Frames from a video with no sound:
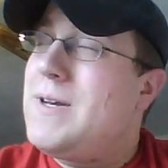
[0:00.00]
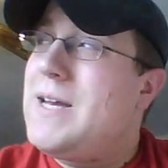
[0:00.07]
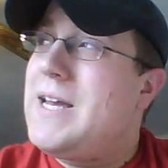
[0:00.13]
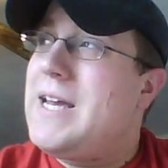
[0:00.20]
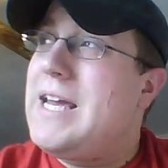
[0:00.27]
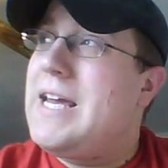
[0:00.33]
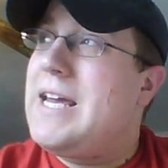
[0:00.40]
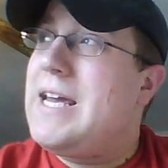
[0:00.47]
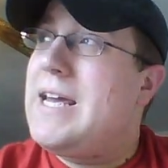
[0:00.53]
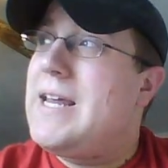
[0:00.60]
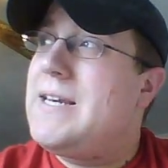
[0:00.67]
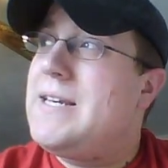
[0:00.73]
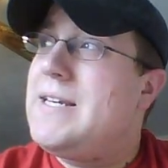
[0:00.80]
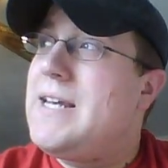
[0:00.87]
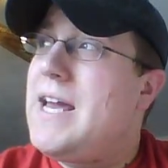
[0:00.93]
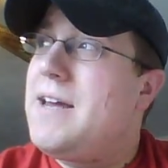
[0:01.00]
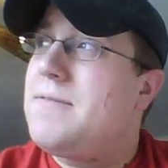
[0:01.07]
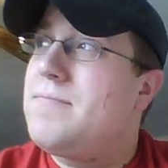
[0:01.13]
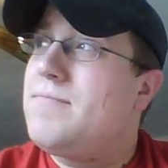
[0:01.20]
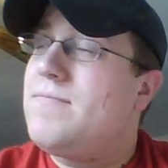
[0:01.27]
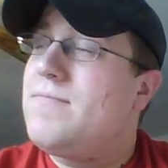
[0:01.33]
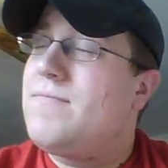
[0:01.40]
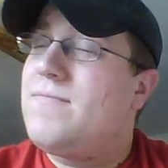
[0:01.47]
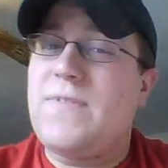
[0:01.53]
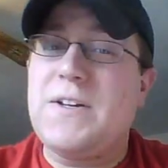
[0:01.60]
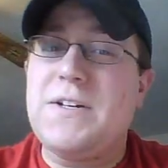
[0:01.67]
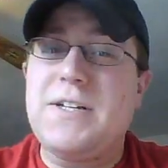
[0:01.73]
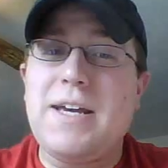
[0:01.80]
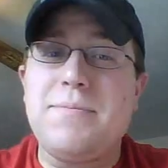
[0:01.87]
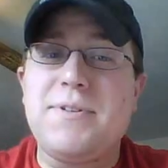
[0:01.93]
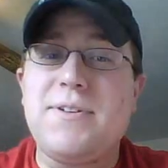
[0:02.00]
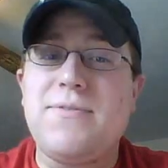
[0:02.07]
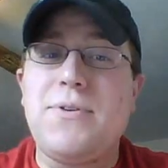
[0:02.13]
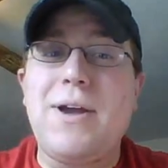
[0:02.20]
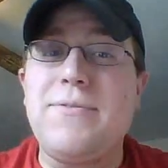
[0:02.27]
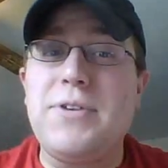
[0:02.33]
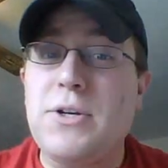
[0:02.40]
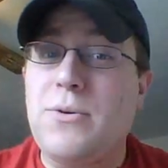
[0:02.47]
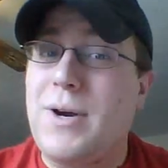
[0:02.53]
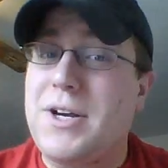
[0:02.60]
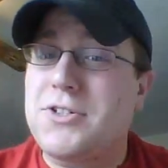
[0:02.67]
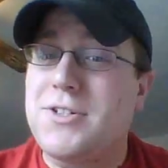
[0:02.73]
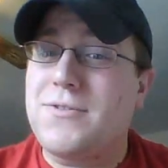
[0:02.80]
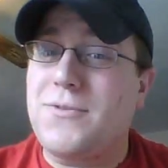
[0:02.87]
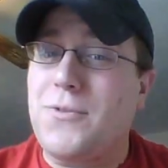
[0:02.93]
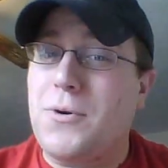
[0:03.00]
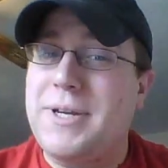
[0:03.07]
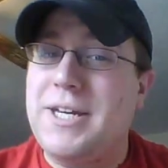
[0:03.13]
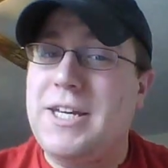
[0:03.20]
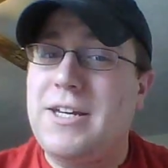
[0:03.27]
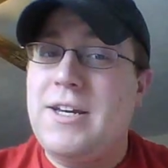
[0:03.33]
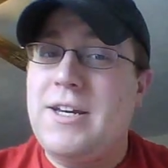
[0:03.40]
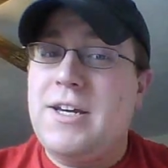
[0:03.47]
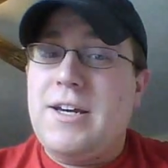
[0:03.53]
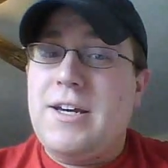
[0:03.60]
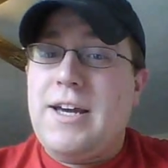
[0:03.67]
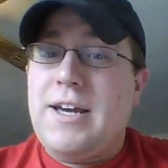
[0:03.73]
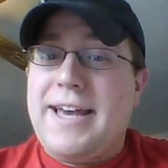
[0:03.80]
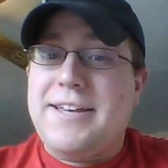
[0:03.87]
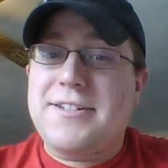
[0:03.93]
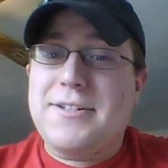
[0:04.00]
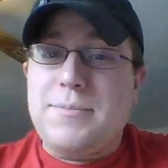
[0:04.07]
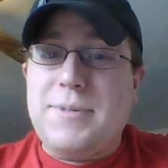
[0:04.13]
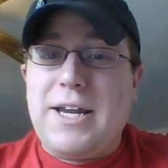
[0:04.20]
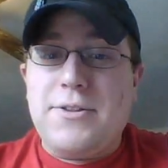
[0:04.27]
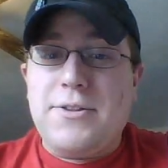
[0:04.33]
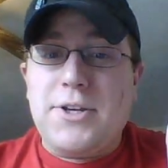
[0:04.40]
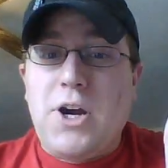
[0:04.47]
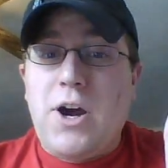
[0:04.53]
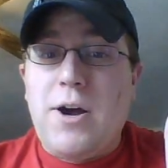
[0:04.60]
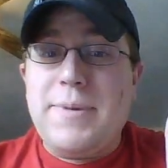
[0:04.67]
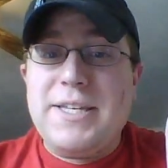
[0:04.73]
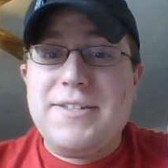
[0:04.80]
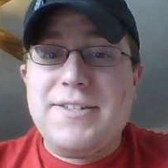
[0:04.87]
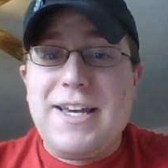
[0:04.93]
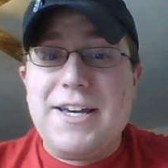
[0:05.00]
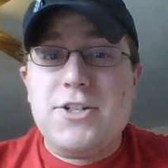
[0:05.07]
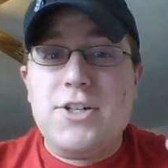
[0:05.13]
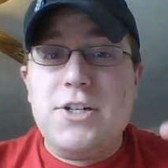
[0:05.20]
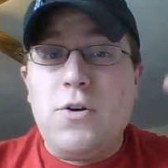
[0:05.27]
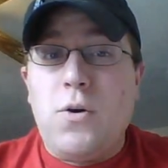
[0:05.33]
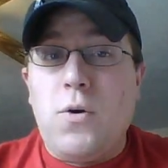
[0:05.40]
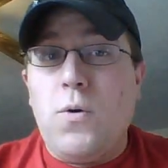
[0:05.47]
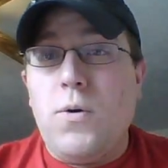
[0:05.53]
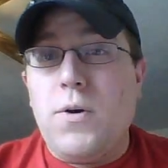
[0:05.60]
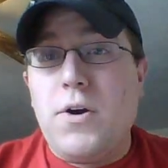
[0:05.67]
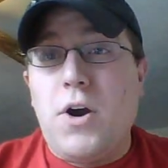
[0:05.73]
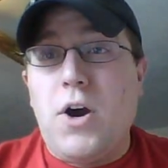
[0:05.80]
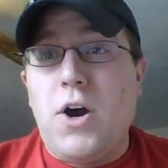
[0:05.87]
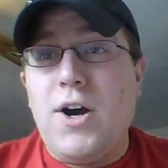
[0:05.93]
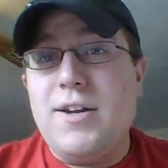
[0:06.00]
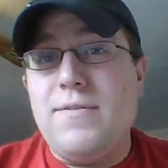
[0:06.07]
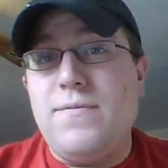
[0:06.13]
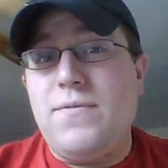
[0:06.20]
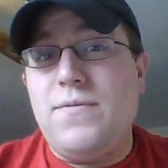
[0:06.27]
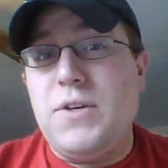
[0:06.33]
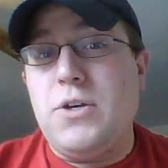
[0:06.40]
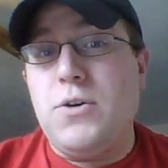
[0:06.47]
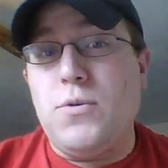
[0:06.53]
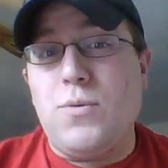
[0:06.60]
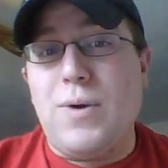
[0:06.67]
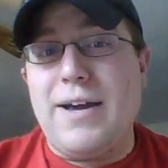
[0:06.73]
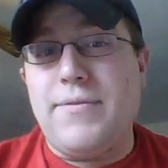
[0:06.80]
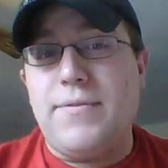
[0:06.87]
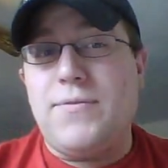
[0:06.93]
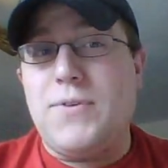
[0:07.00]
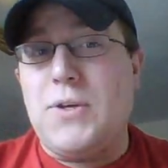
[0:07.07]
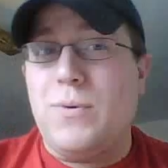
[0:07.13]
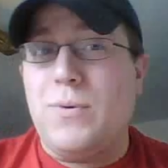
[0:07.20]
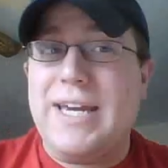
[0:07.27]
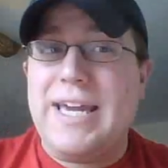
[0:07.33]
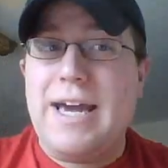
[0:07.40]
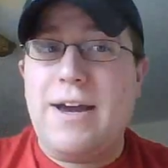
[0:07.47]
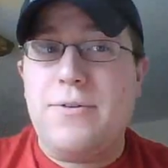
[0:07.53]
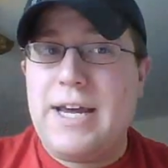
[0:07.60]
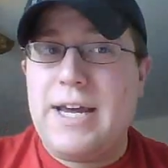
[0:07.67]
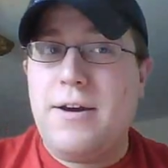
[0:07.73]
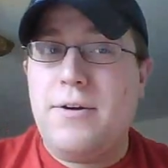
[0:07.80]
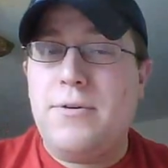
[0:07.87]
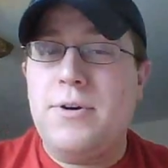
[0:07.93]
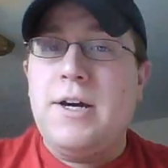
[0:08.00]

And yeah, fun times. If you have any questions for me, ask them down in the comments section or on View. I have a View account now.